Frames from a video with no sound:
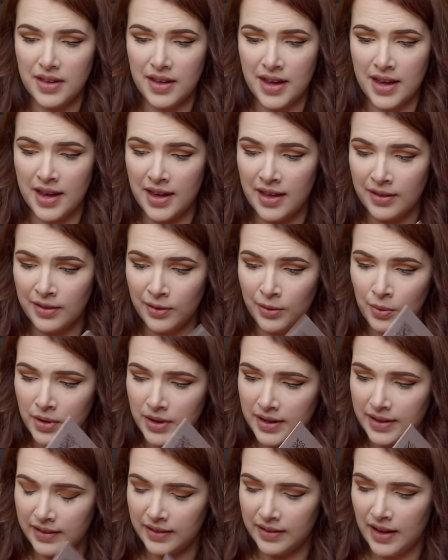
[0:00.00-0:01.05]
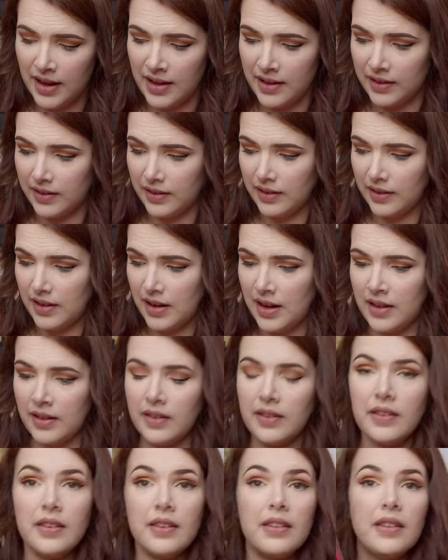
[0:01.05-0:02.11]
it is what it says. It
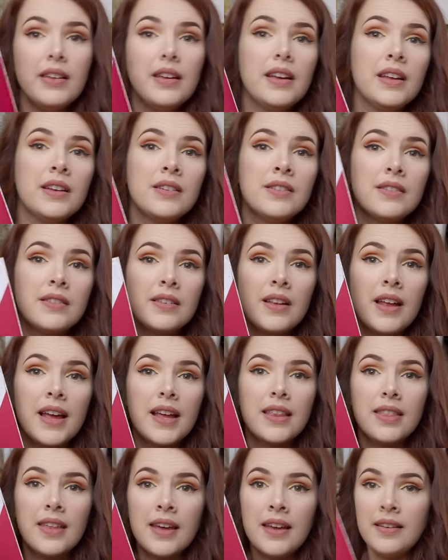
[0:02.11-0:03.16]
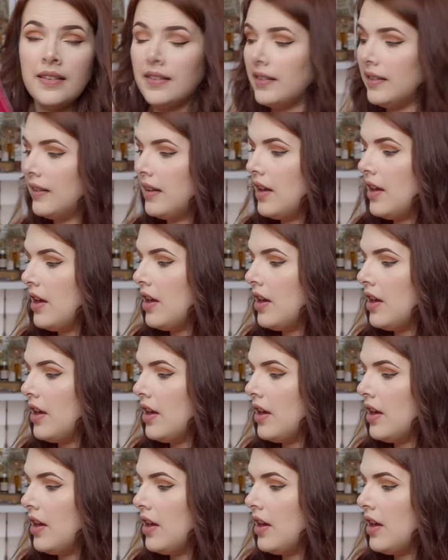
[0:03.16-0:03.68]
looks like this.